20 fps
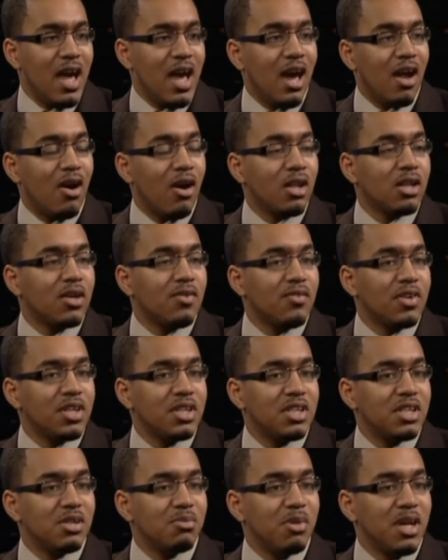And all of it
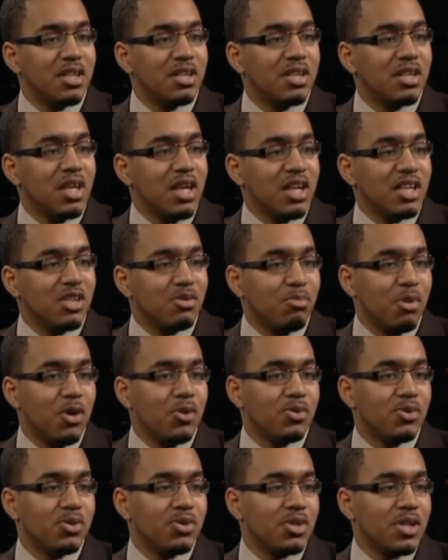is just basically
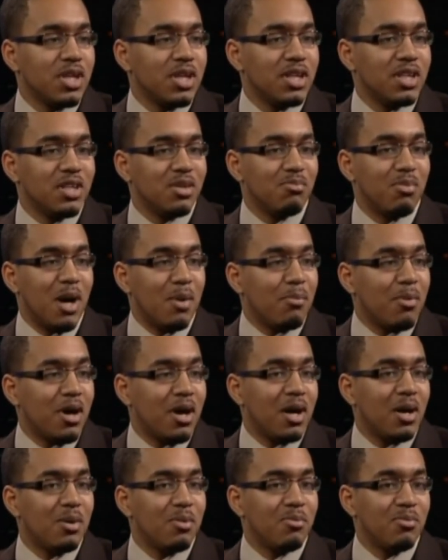exposure, because my
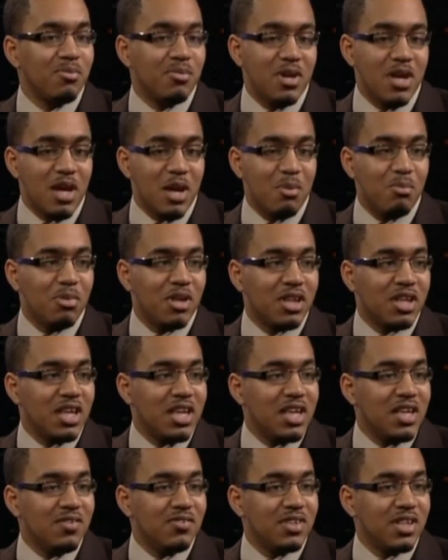mom
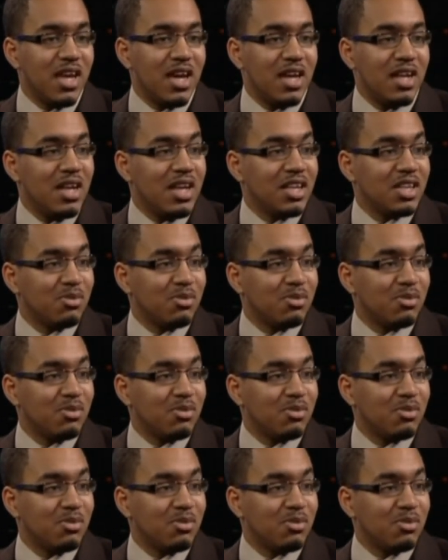believes that